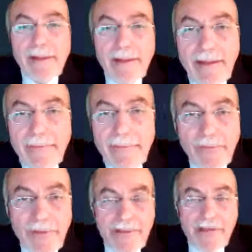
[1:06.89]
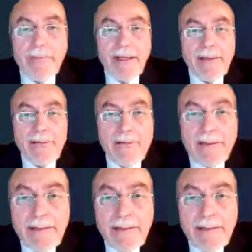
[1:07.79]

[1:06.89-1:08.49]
I'm Professor Emeritus at